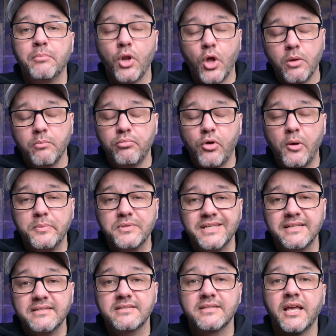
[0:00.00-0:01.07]
block prop
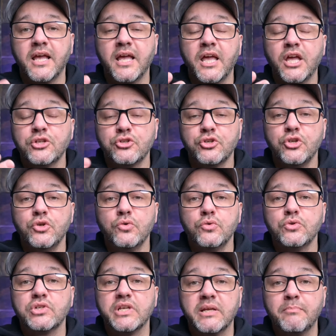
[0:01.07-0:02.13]
sets to
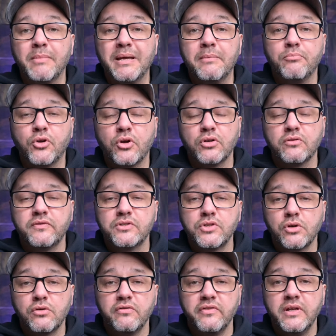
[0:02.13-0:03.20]
use in my product
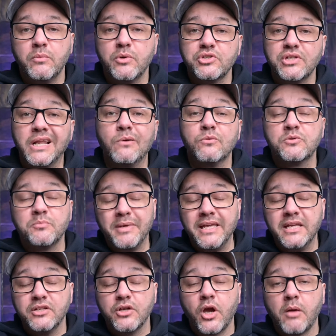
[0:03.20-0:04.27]
photography, which allows
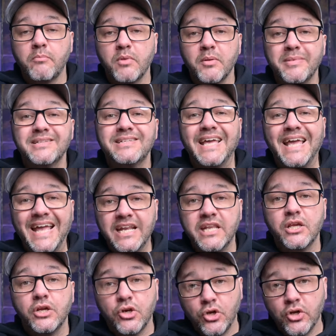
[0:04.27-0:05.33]
me to complement
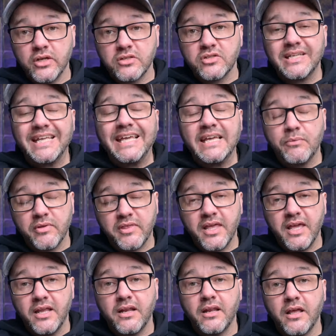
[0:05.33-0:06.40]
any colours
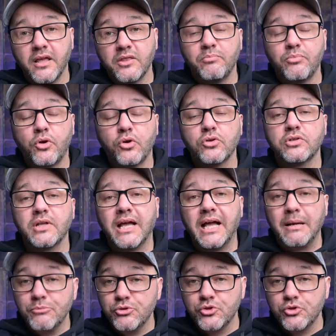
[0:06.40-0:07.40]
within the product I'm